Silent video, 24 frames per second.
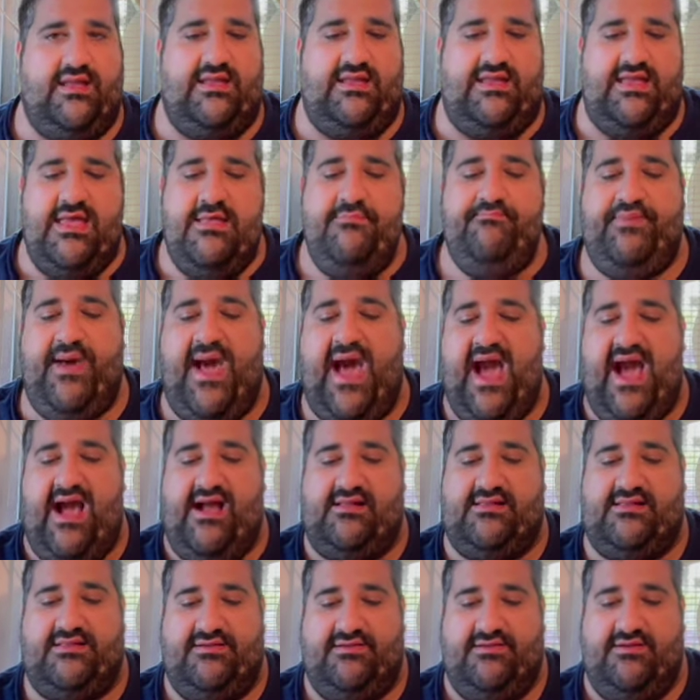
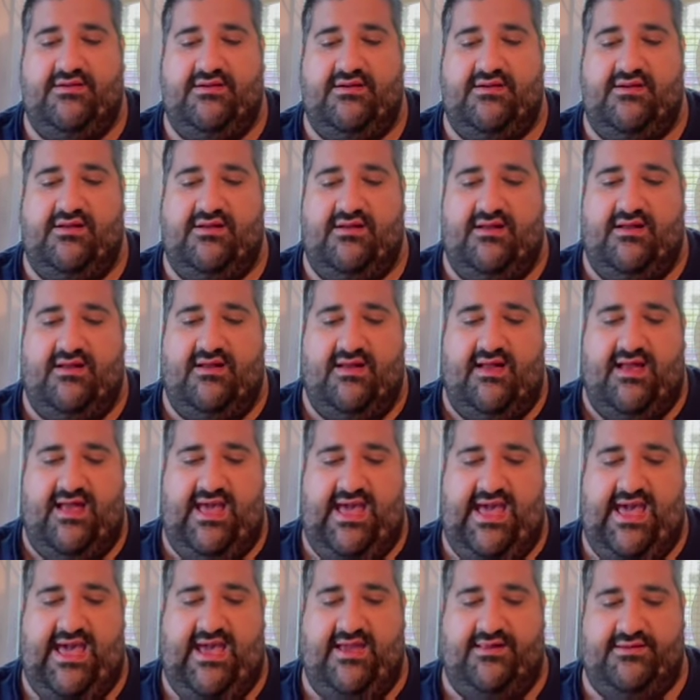Impact
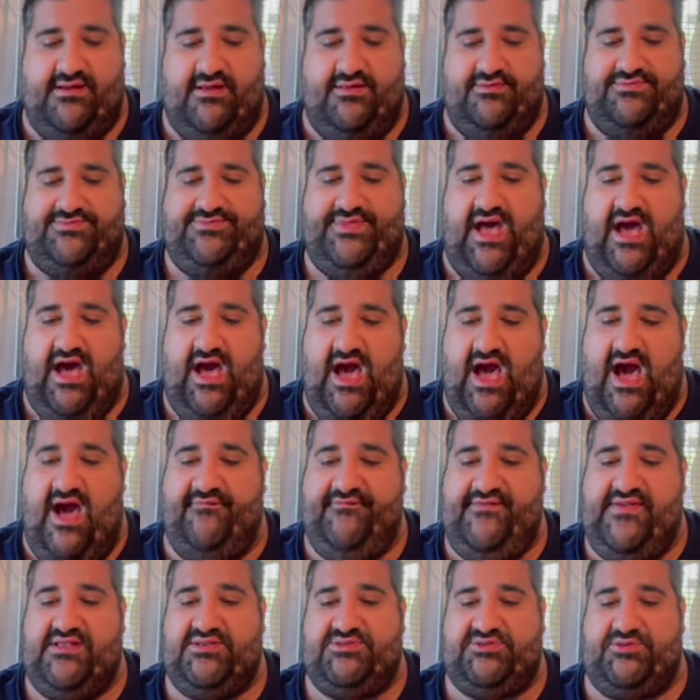and the
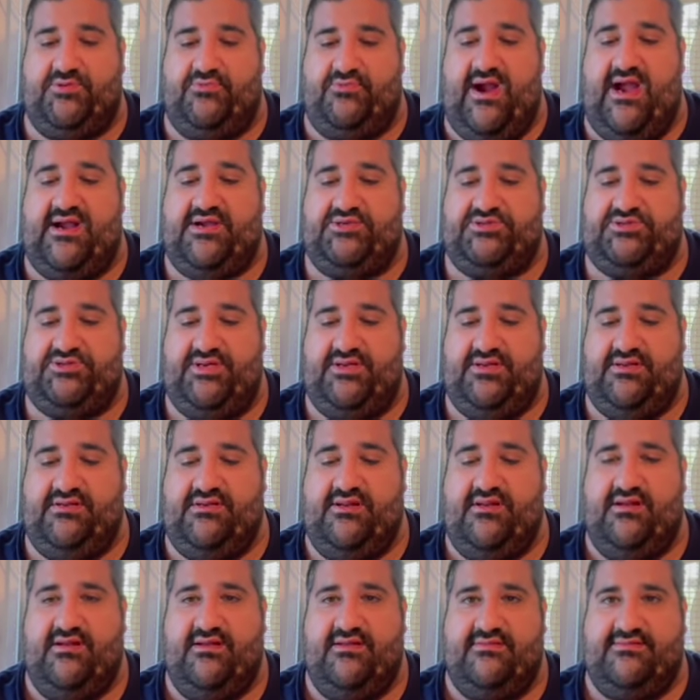obvious direction
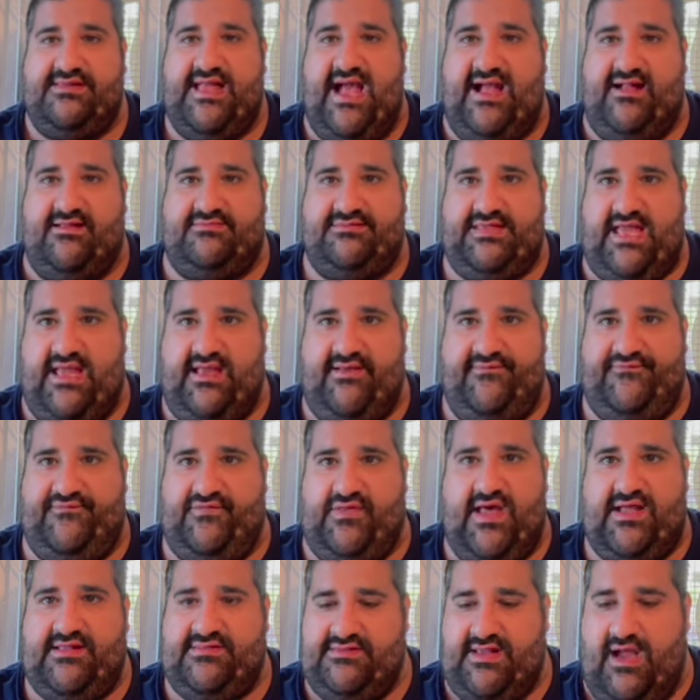that they've
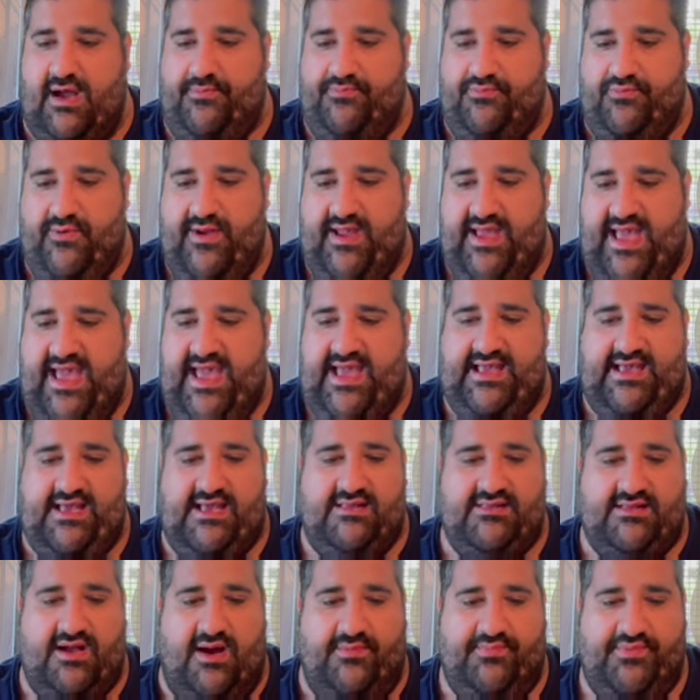linked up with
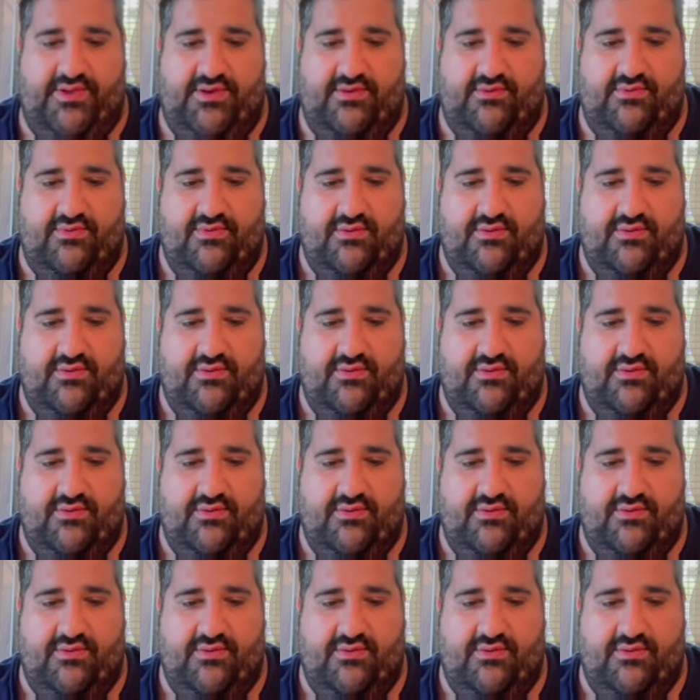AEW.